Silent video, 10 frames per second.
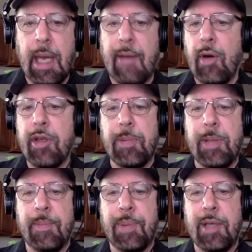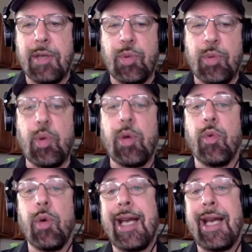I've always been impressed with
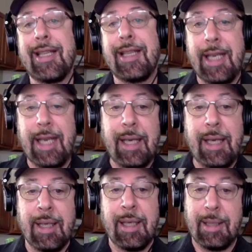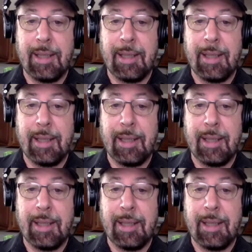what Ryan Lee